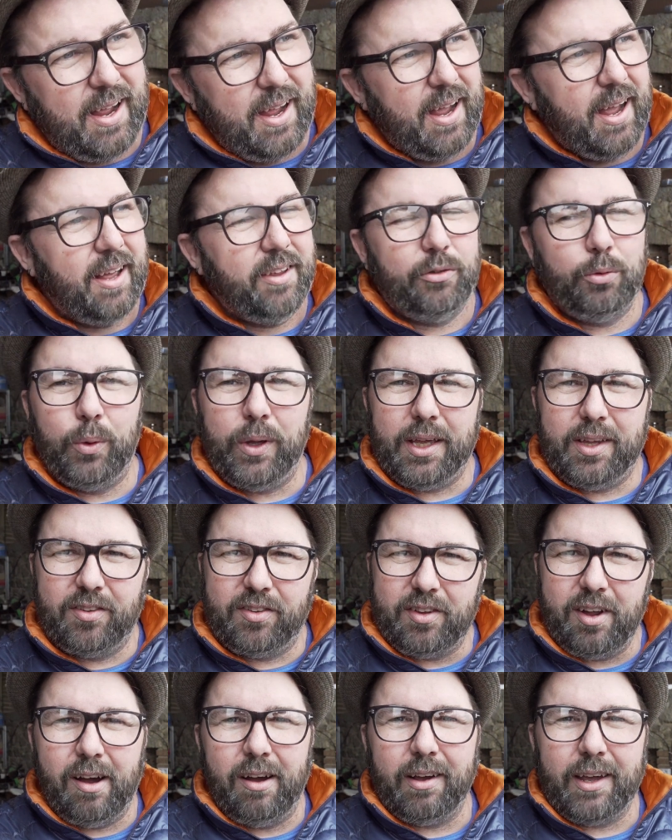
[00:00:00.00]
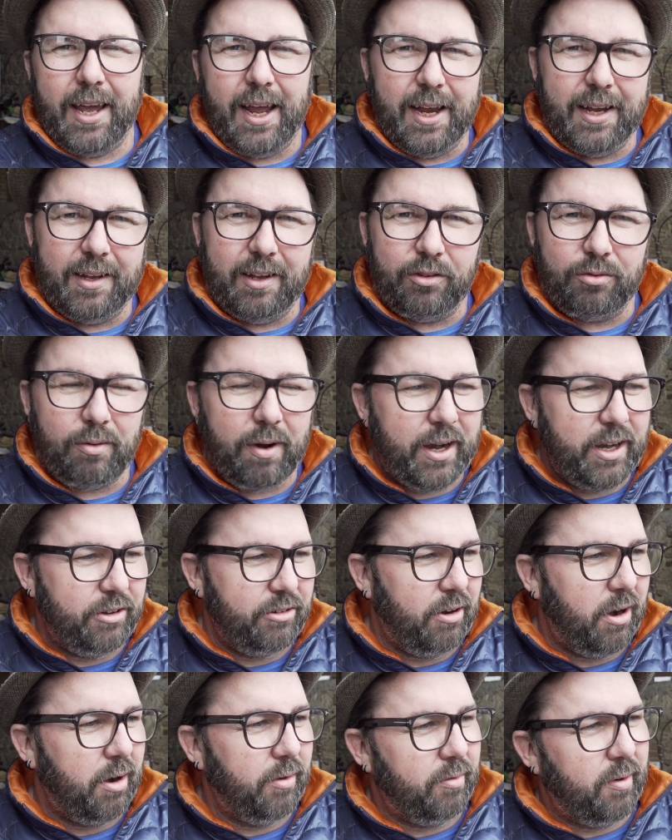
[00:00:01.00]
as we start kitting this Range
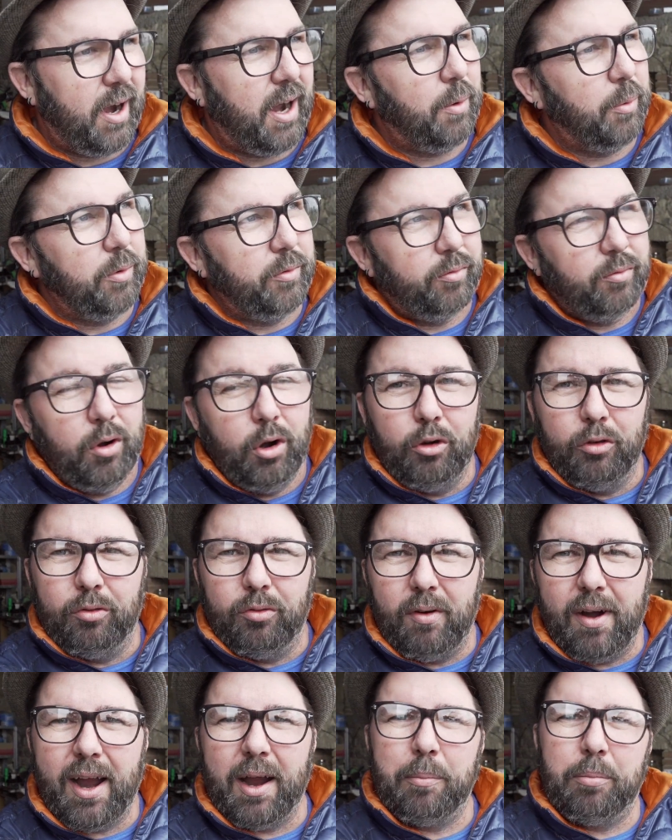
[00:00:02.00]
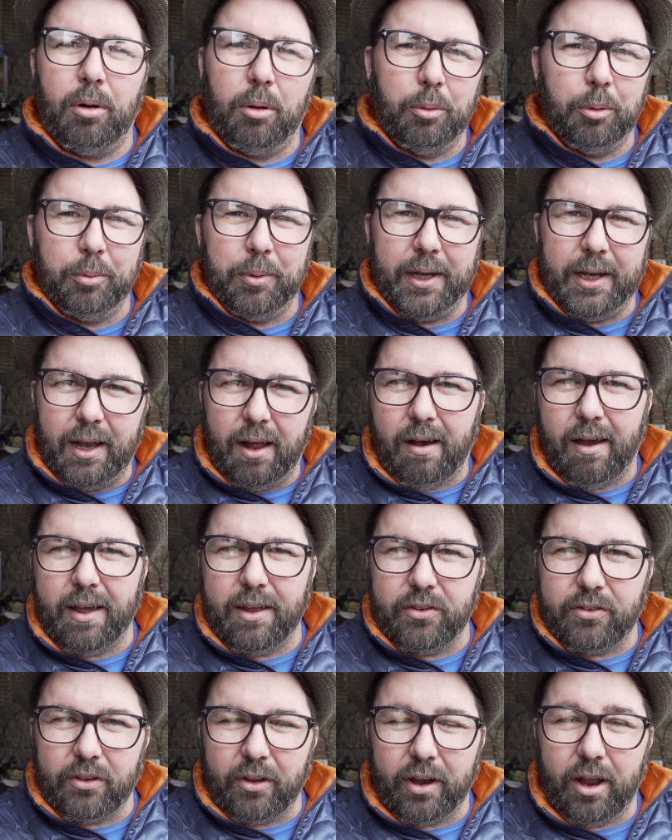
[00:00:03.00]
Rover out with roof rack, probably
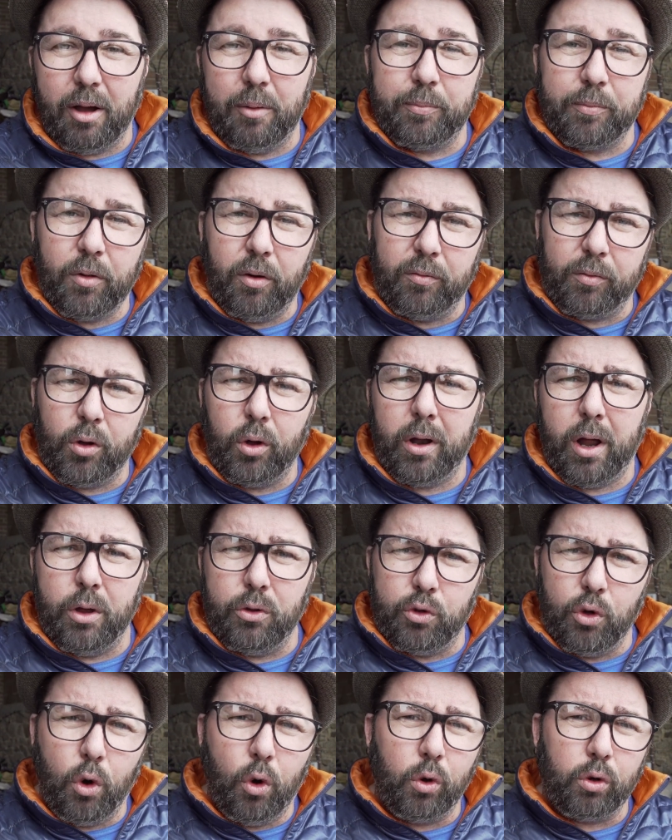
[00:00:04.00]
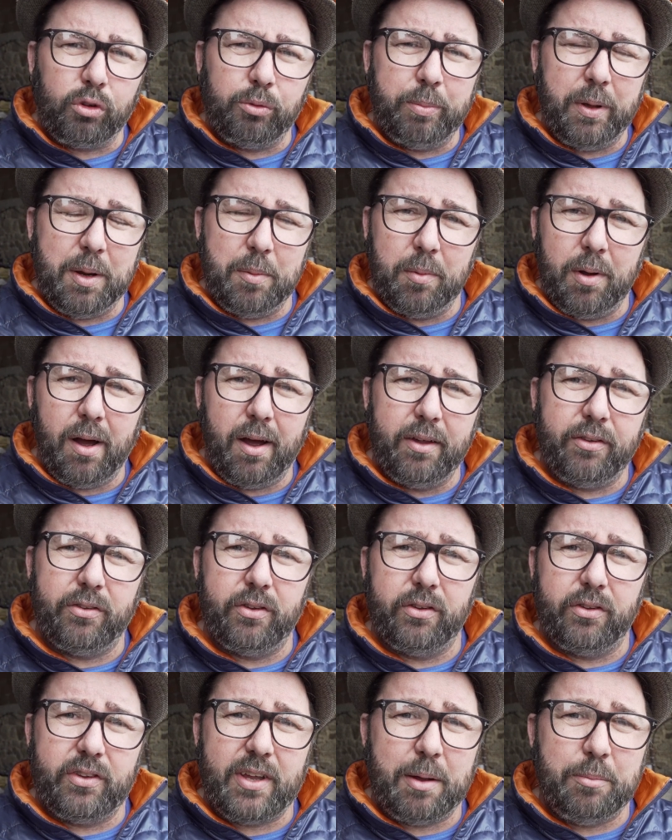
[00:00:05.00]
lights on it. I've got those aux beam lights
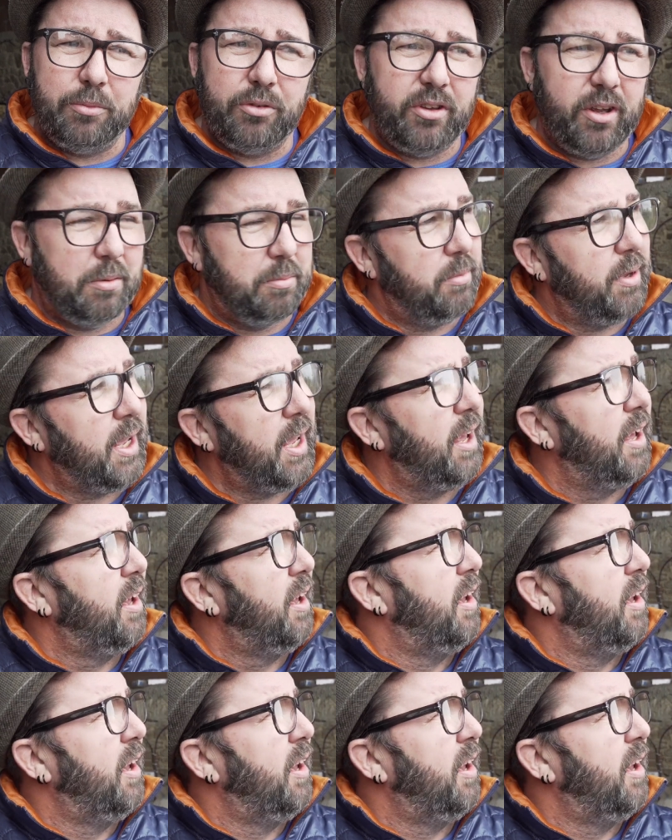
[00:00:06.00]
that Sam sent me.